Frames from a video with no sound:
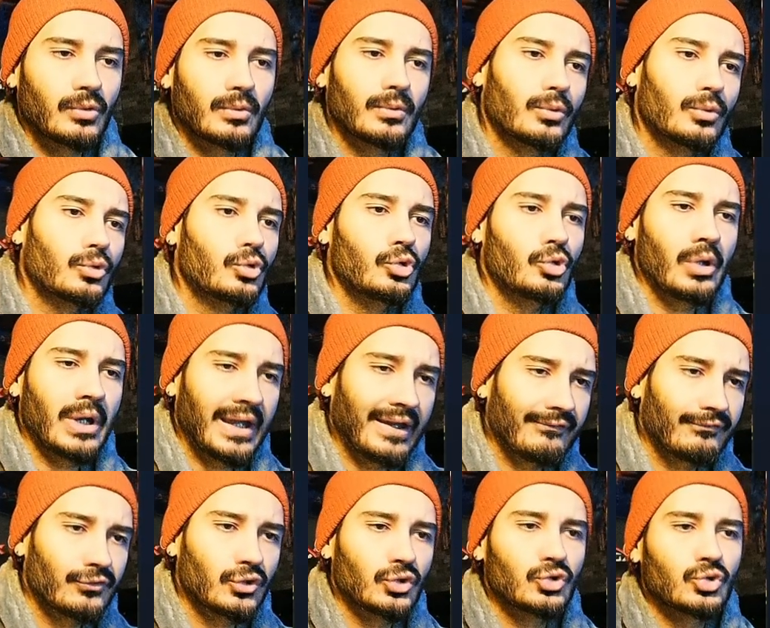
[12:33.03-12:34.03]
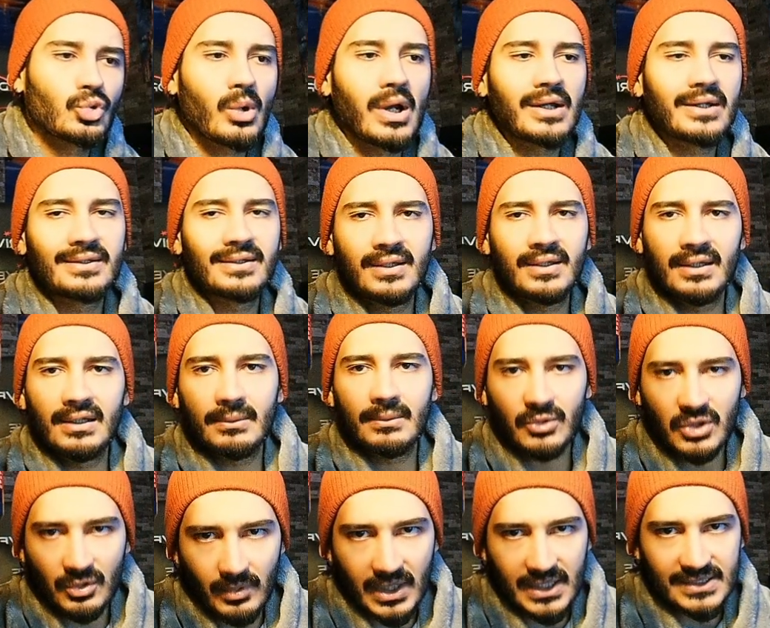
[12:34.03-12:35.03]
you have to try to kill him
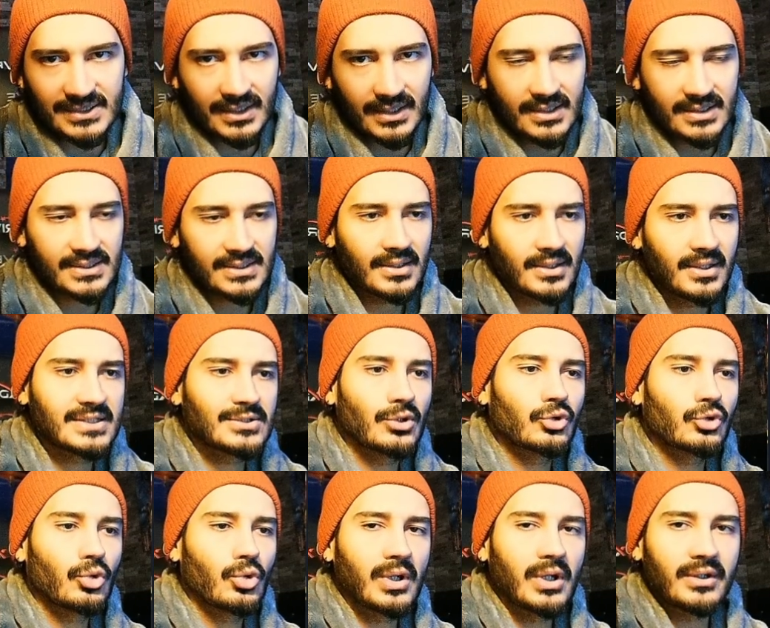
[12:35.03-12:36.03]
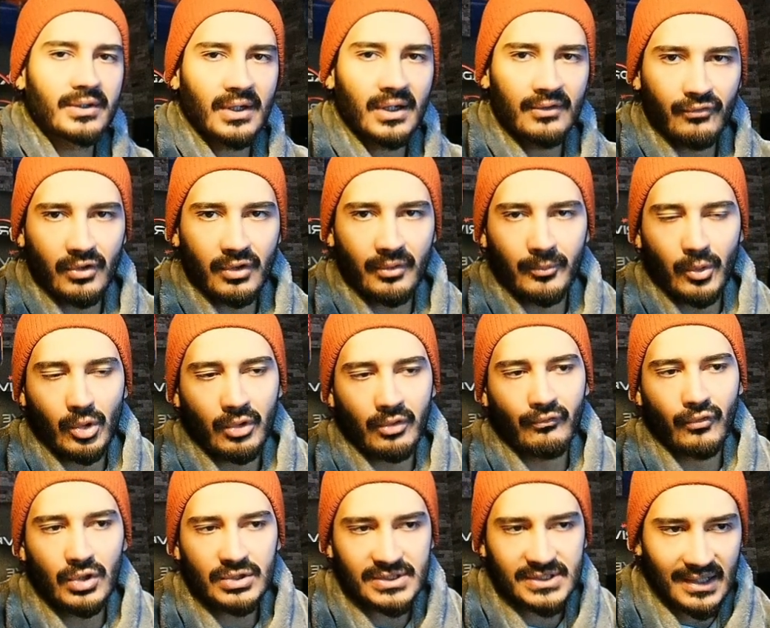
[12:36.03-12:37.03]
twice, guys. He's not gonna die from your
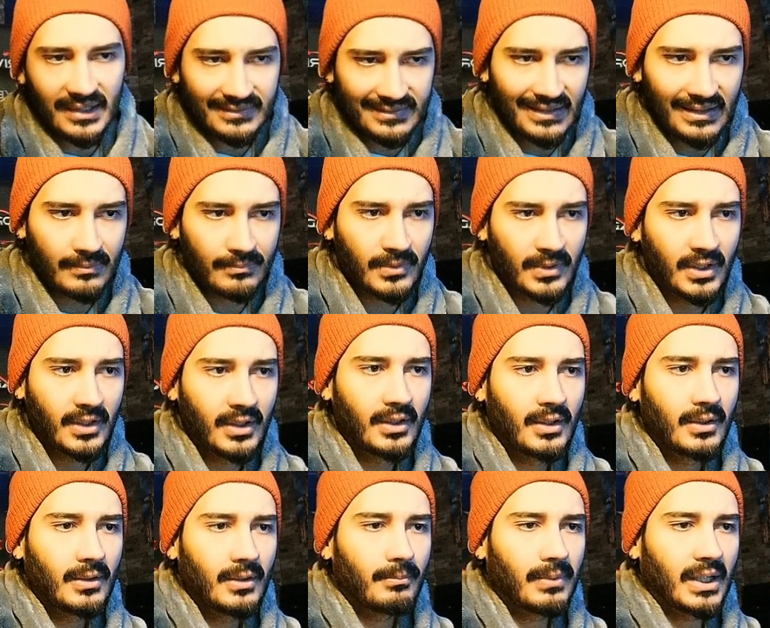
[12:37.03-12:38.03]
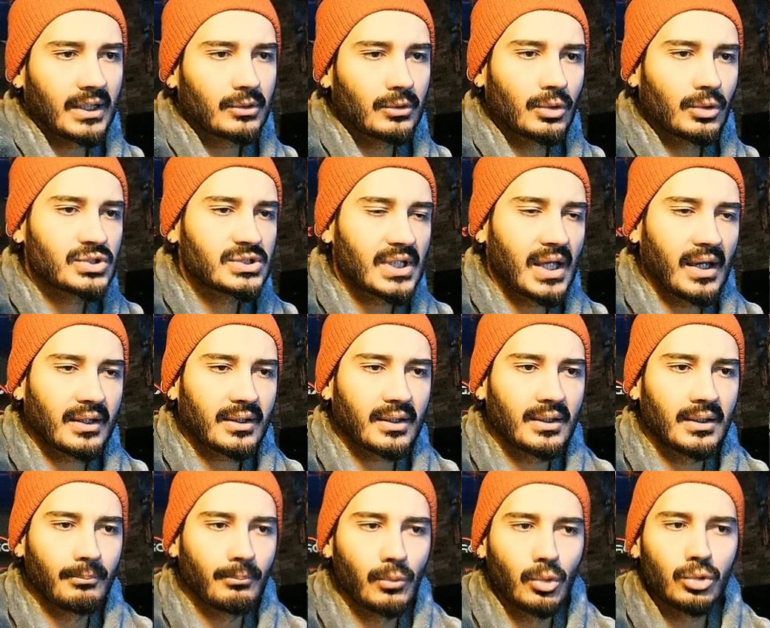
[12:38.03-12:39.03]
first attempt, but looks like
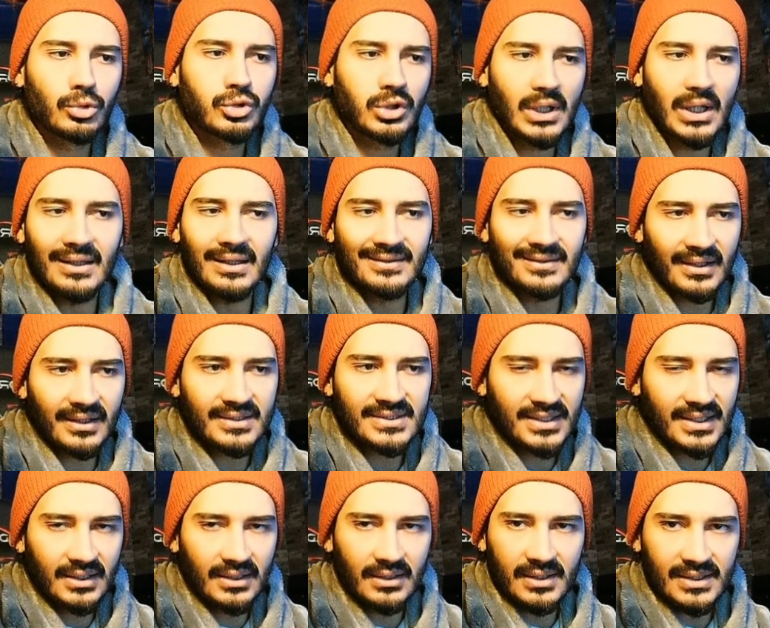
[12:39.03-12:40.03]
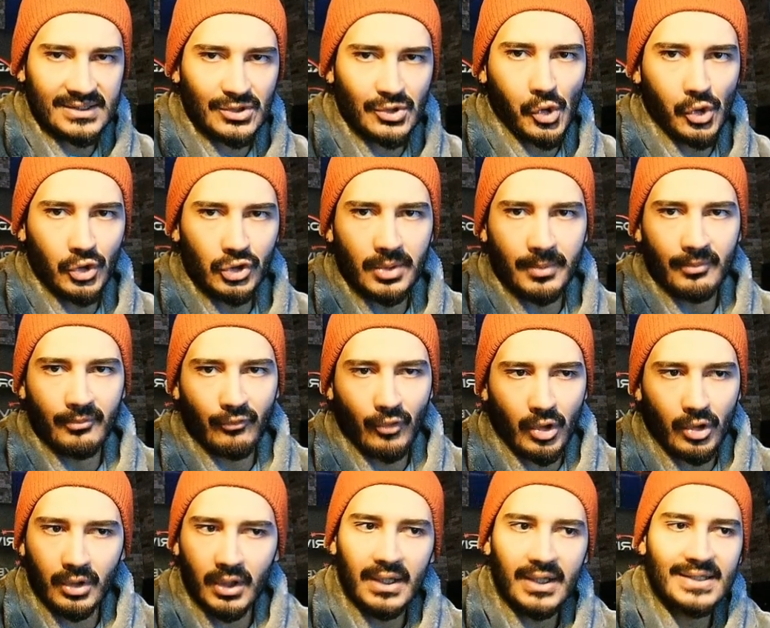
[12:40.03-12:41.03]
a multi-attack skill is going to be
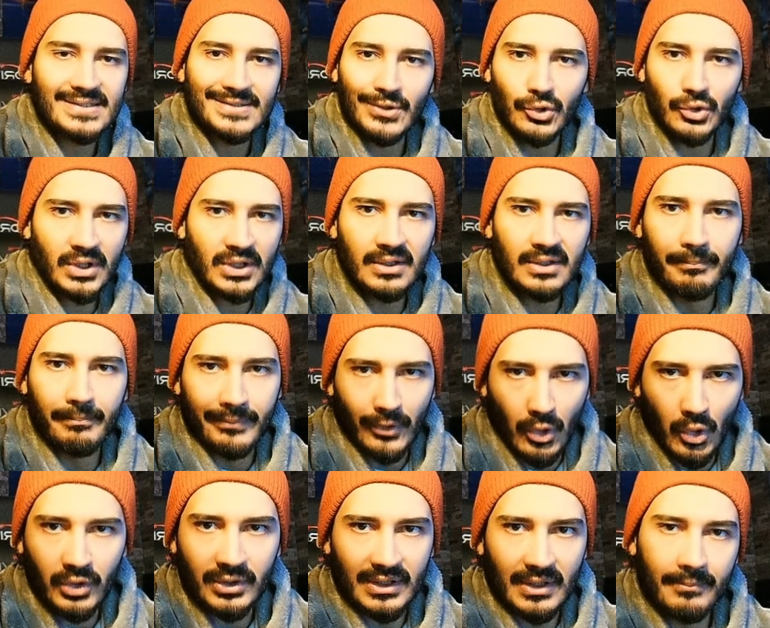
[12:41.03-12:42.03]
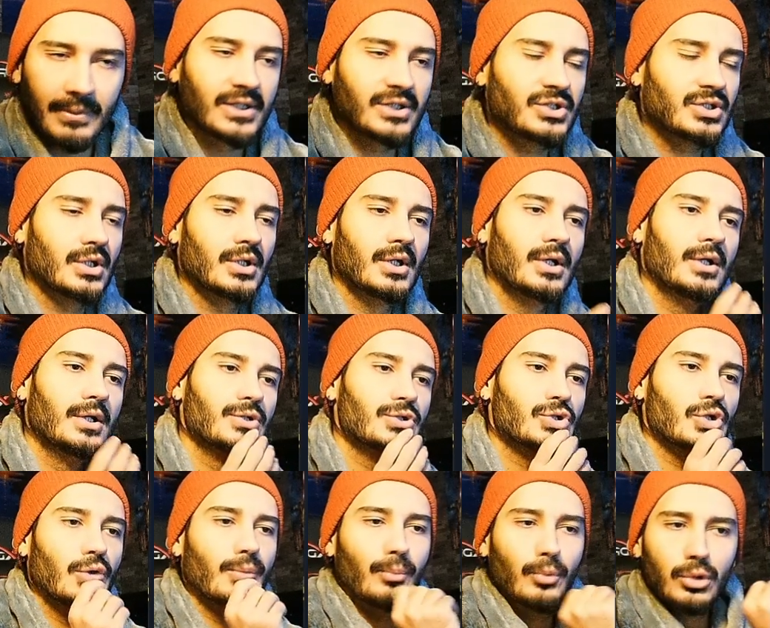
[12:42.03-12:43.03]
work. He's not getting block damage,
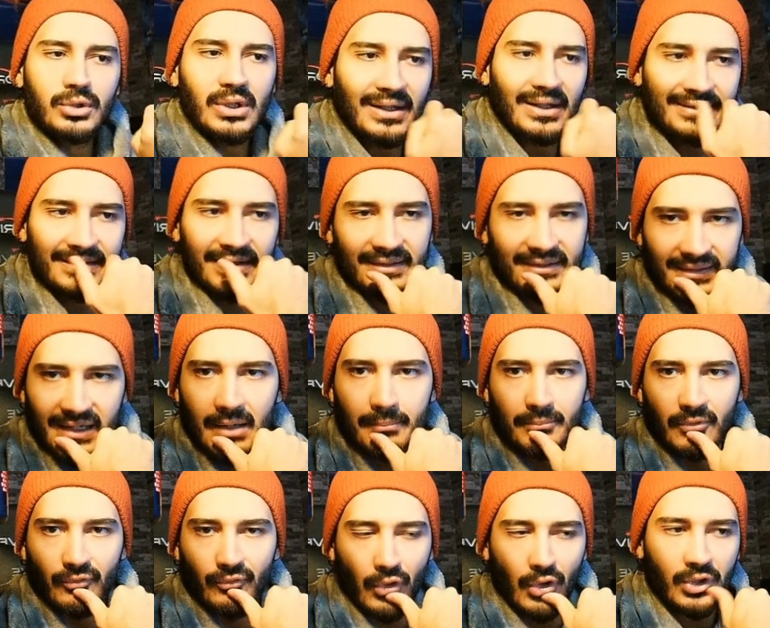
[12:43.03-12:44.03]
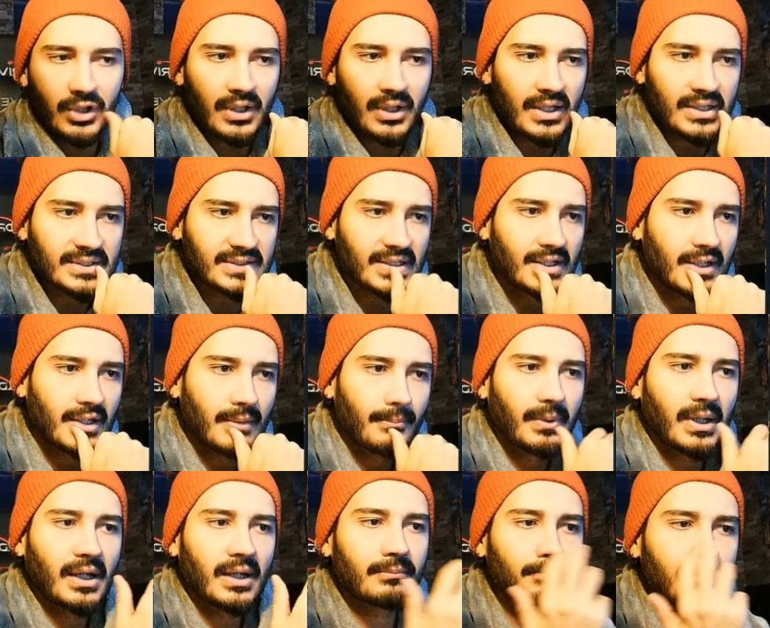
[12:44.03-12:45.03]
so multi-attack can be work, guys.
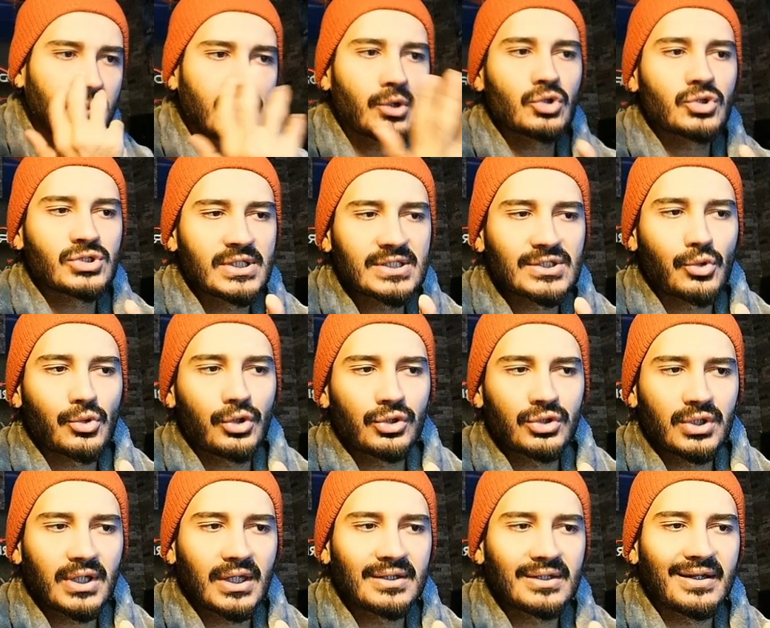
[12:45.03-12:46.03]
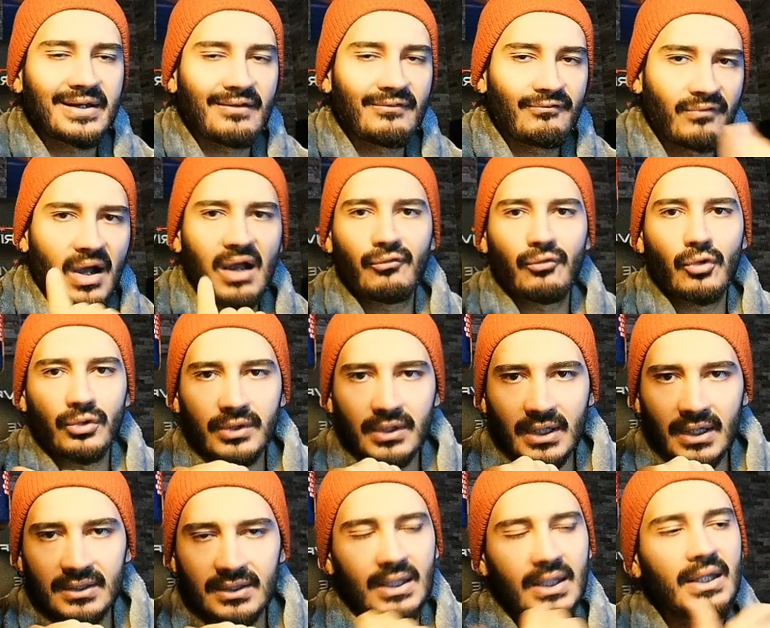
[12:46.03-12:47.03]
But because he's going to get a revive on
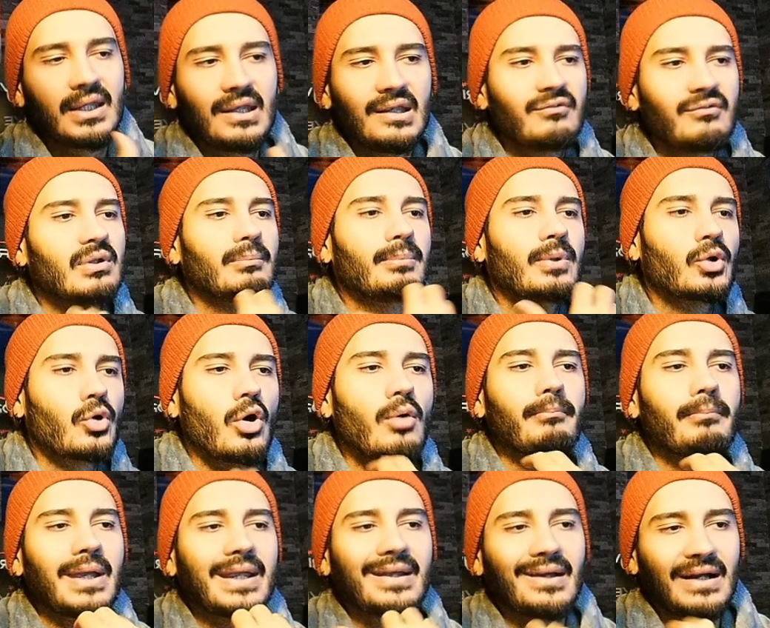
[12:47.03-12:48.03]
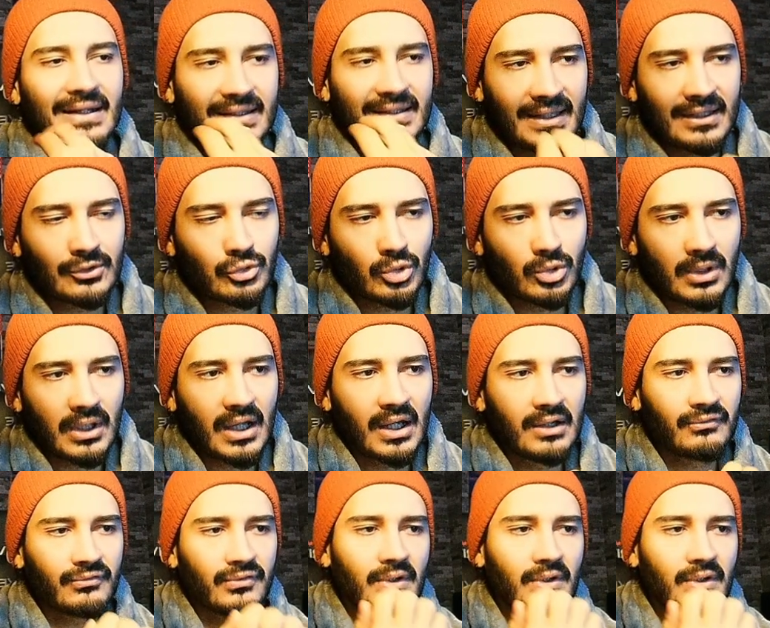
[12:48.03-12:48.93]
that, he will be come back again to life.